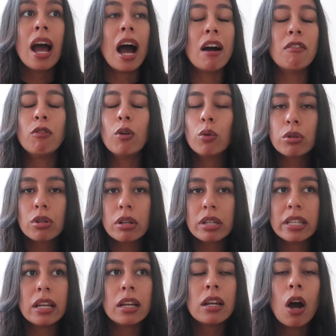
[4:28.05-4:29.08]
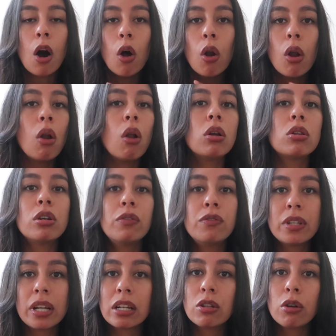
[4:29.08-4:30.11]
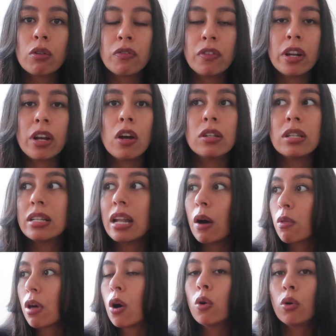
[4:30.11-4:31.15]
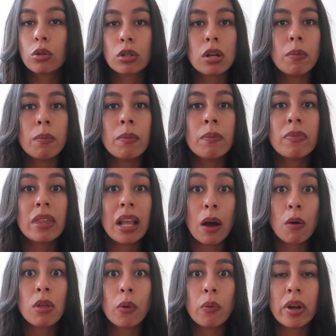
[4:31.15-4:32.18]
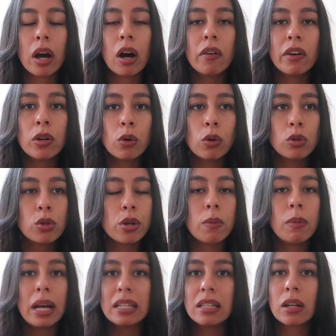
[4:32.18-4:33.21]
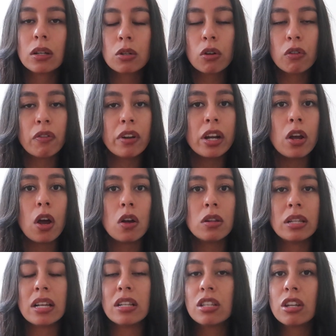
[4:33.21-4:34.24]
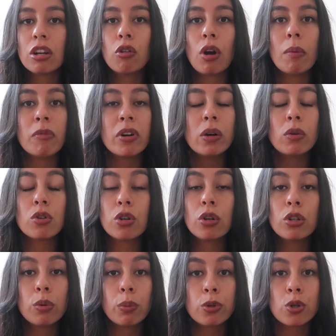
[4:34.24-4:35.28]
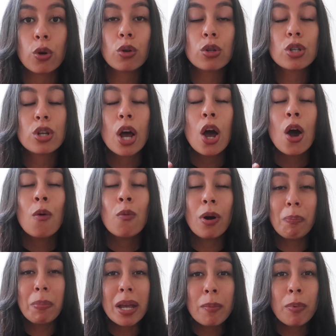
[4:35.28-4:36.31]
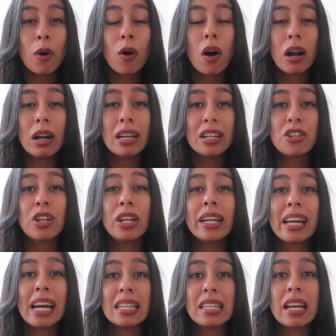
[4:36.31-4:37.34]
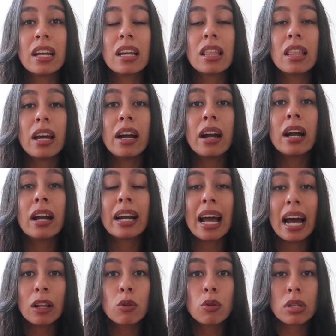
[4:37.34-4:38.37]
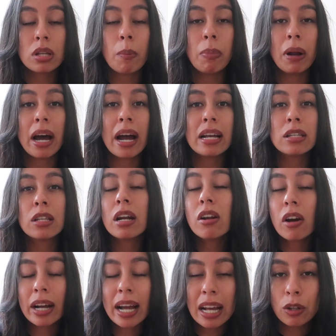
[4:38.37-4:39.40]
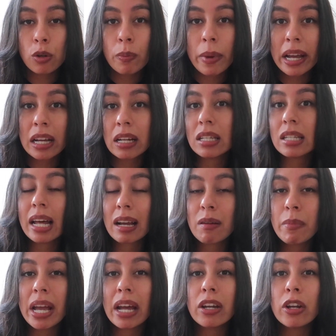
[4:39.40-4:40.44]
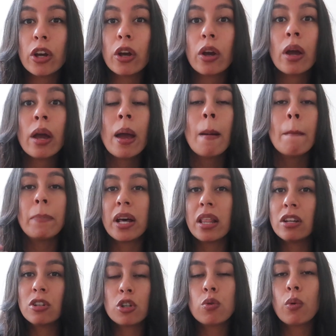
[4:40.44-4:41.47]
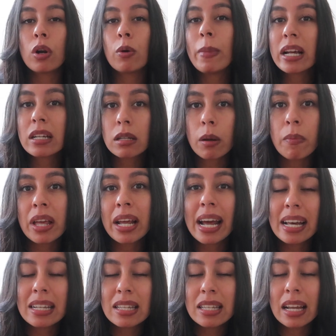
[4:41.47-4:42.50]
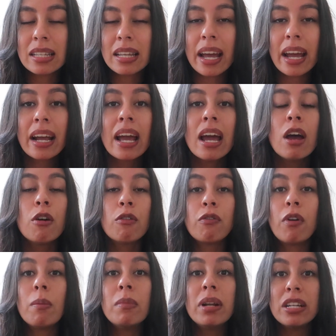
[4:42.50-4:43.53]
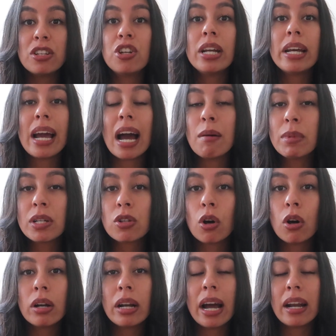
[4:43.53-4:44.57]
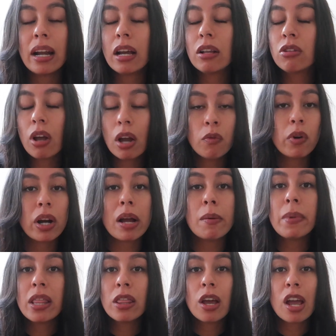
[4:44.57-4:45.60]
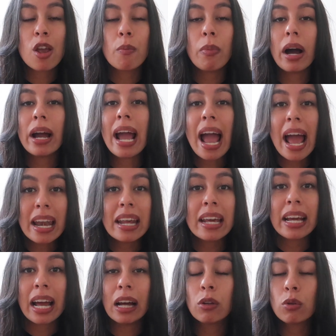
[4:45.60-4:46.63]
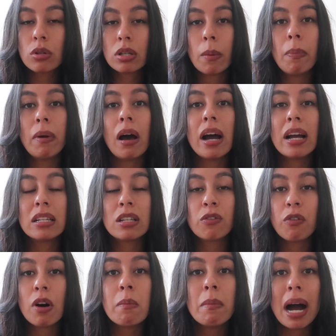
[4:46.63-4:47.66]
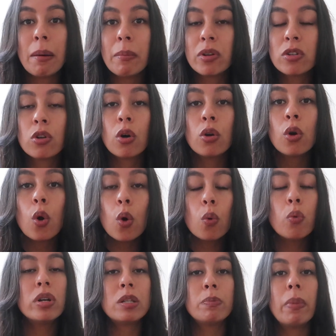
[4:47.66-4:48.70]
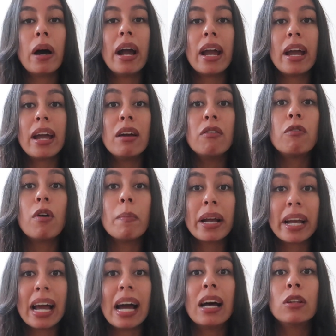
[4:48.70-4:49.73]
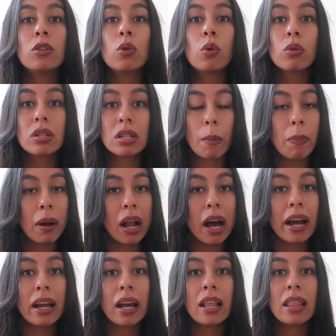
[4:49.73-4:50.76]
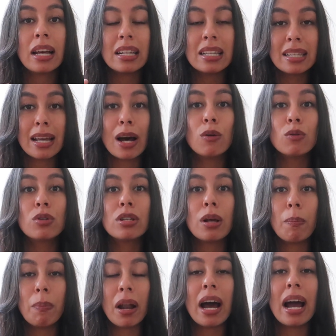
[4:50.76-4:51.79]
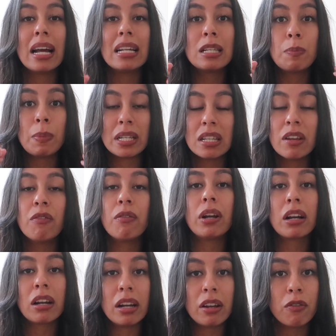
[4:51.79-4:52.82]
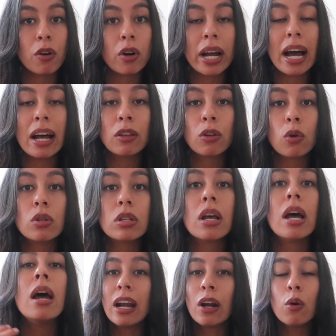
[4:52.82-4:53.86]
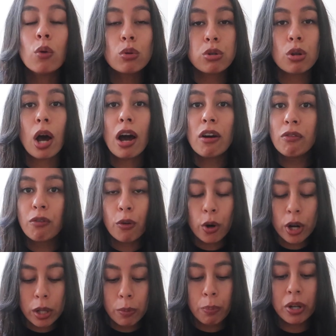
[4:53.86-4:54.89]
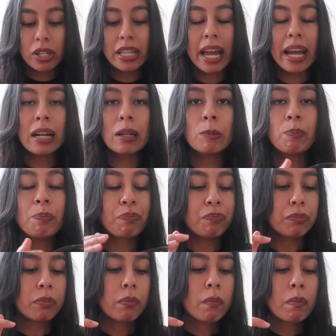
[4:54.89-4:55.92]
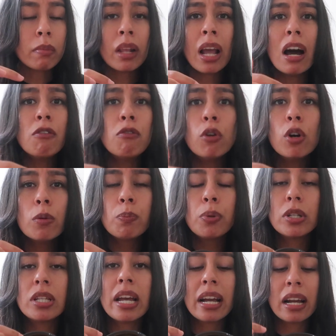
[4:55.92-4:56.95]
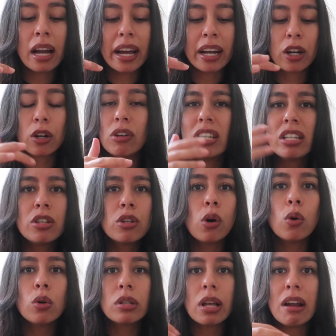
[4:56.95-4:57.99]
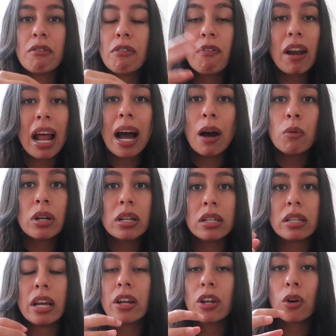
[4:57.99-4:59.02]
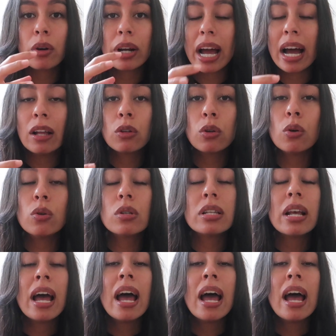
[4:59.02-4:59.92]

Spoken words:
I've also seen a lot of TikTok videos now that we are in autumn, like TikTok videos, Instagram reels, YouTube shorts, where people are literally getting their candle supplies. They're not candle makers like me and you, but they just want to make something aesthetic from literally Amazon. And I don't recommend that you buy any candle supplies from Amazon. Always buy it from a candle supplier that sells supplies specifically for candles, and also avoid putting avoid putting like crystals and flowers in your candles.